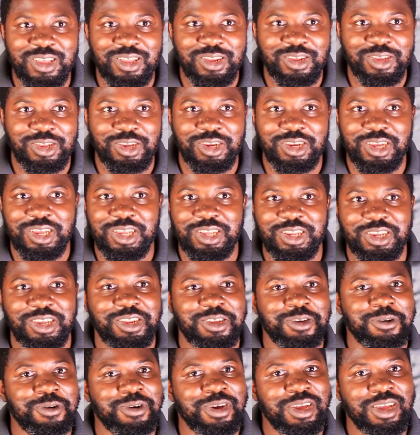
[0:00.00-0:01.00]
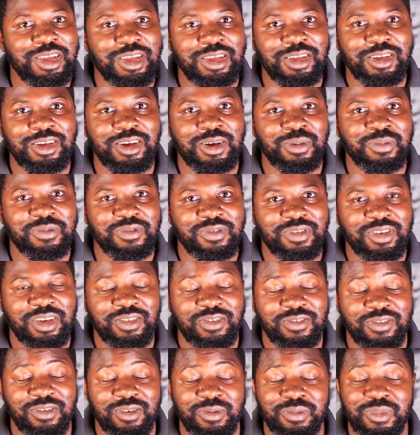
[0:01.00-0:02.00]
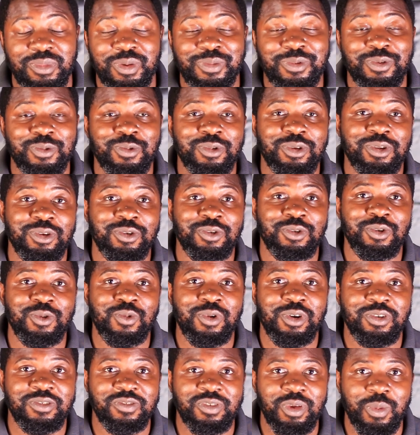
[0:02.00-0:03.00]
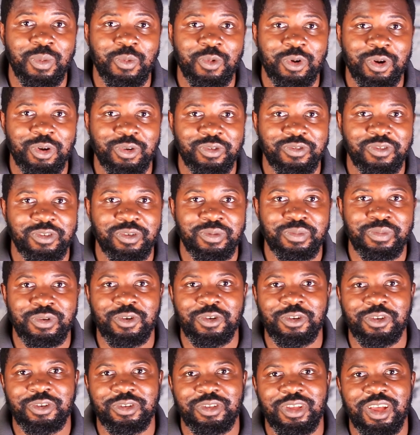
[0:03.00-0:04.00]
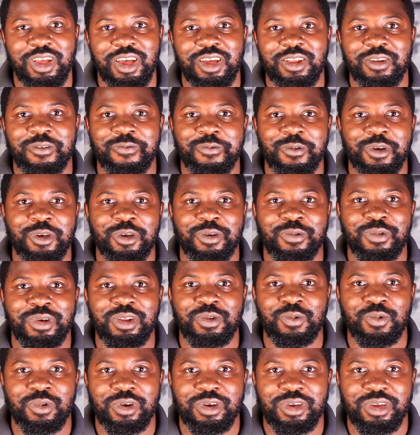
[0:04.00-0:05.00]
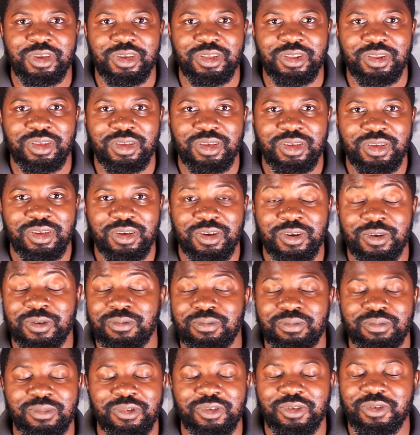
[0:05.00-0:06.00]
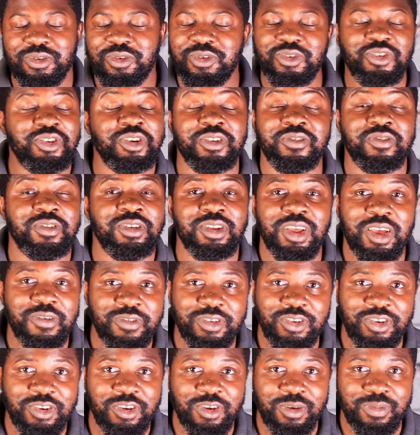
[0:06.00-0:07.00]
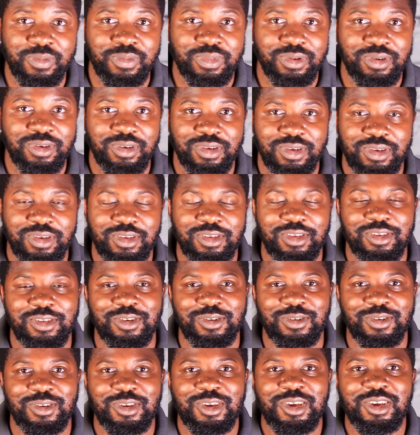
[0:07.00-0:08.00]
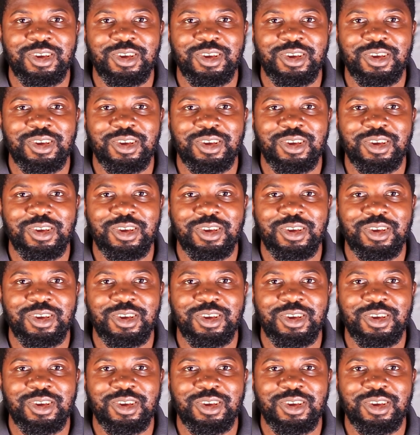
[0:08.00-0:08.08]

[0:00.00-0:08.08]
need a change in your income status, So maybe you want to go work somewhere else, you're bored, you're tired of where you're already working, or you just don't have a job you know